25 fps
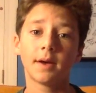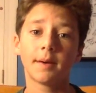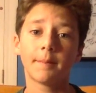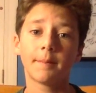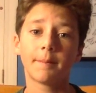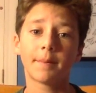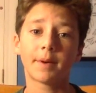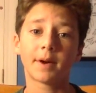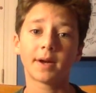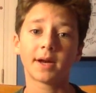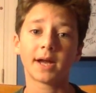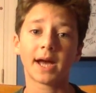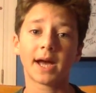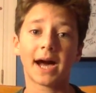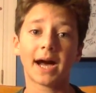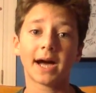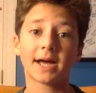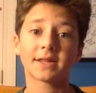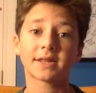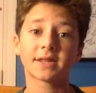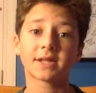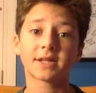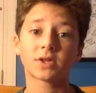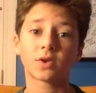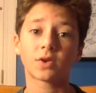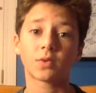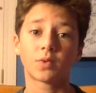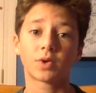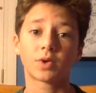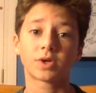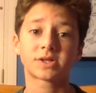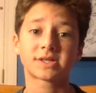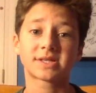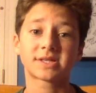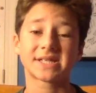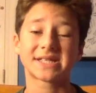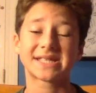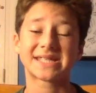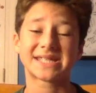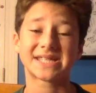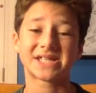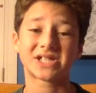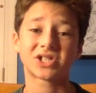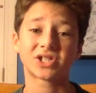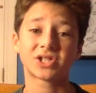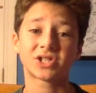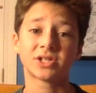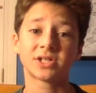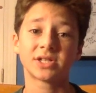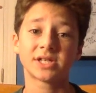But I think the worst
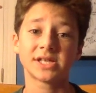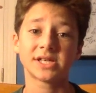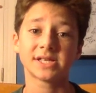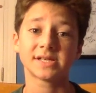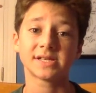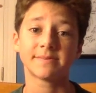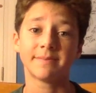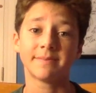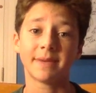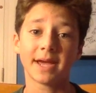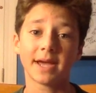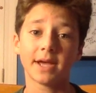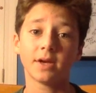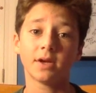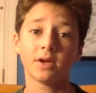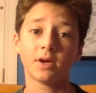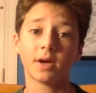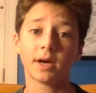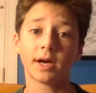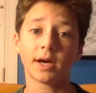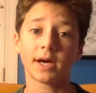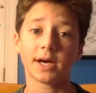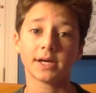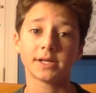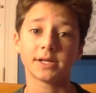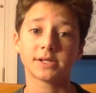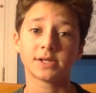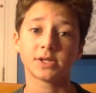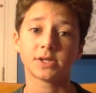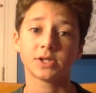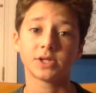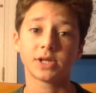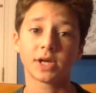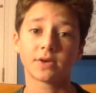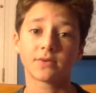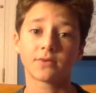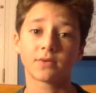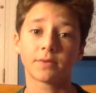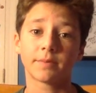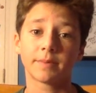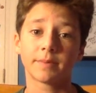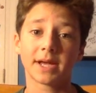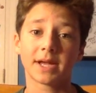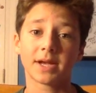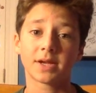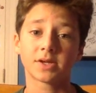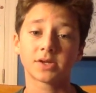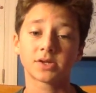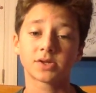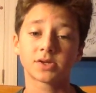decision he's made as a general
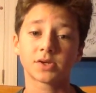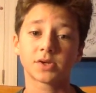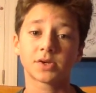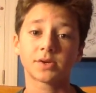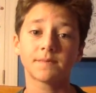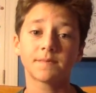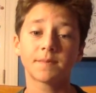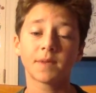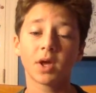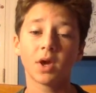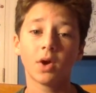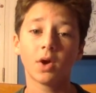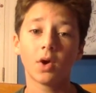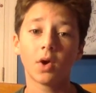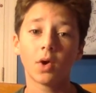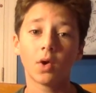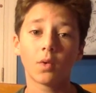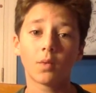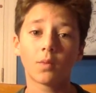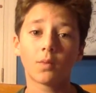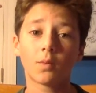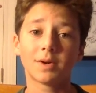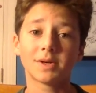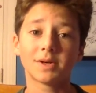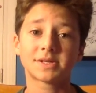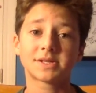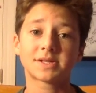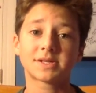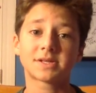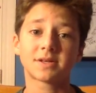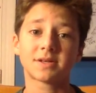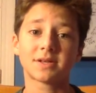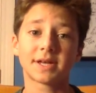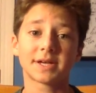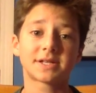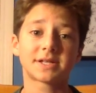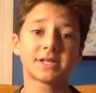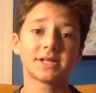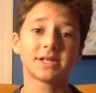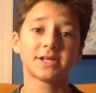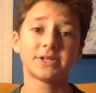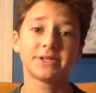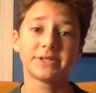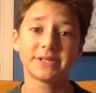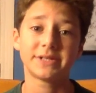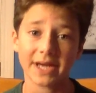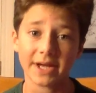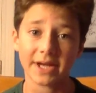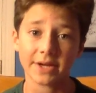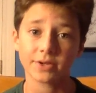manager was selecting
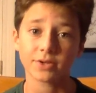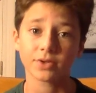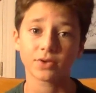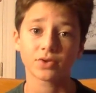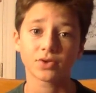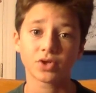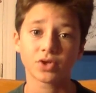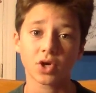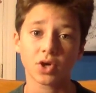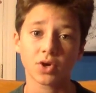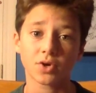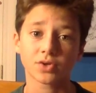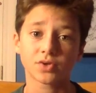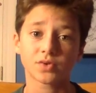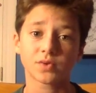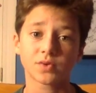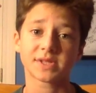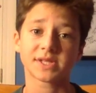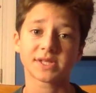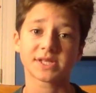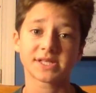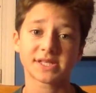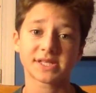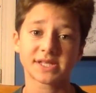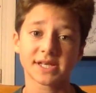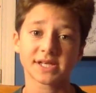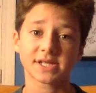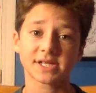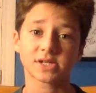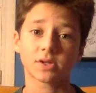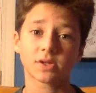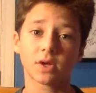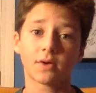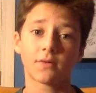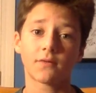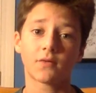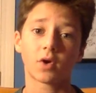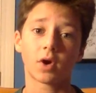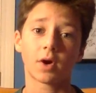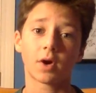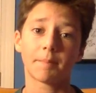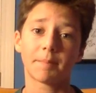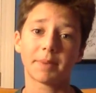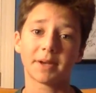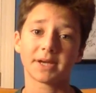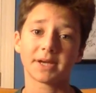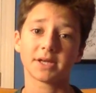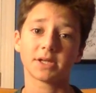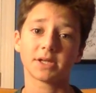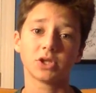Daniel Jones with the 6th overall
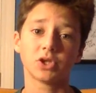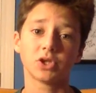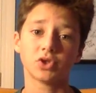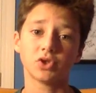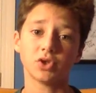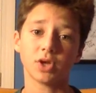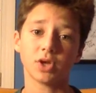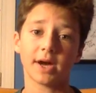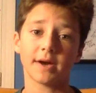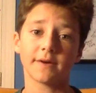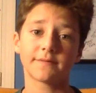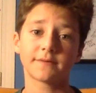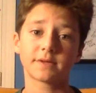pick in the draft.